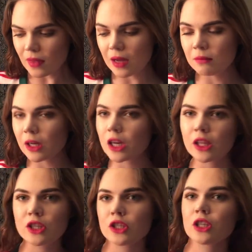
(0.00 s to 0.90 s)
I'm
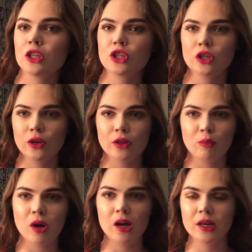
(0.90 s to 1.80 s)
literally just gonna show you the
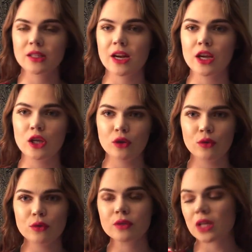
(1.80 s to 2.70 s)
products that I
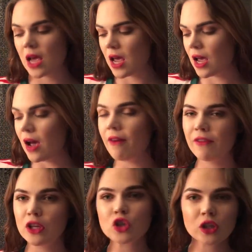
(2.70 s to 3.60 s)
use.
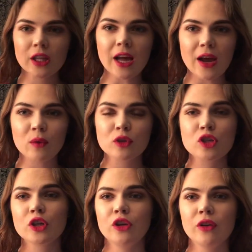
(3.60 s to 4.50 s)
Eventually, I will
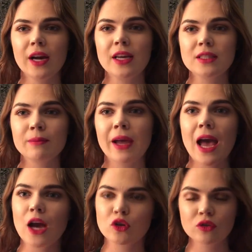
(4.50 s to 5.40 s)
show you guys my
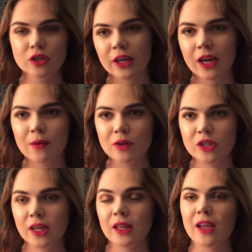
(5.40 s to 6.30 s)
actual skincare
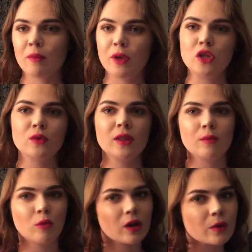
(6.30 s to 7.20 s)
routine, like me doing the
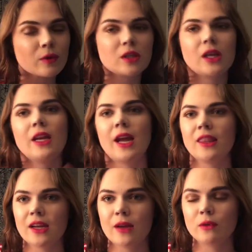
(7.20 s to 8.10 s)
morning routine and
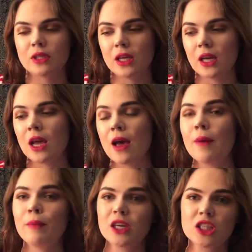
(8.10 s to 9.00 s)
the night routine.
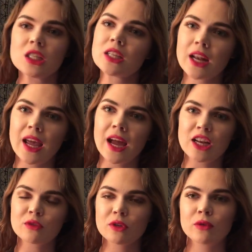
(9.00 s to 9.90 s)
But just today, I
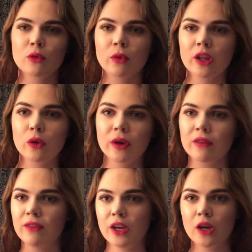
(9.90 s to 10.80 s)
just want to do a really quick
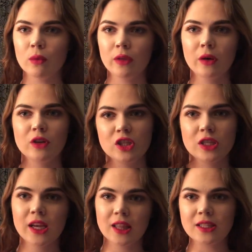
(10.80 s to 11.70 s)
video, really quick, just to
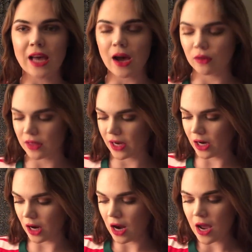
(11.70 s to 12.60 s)
get this out there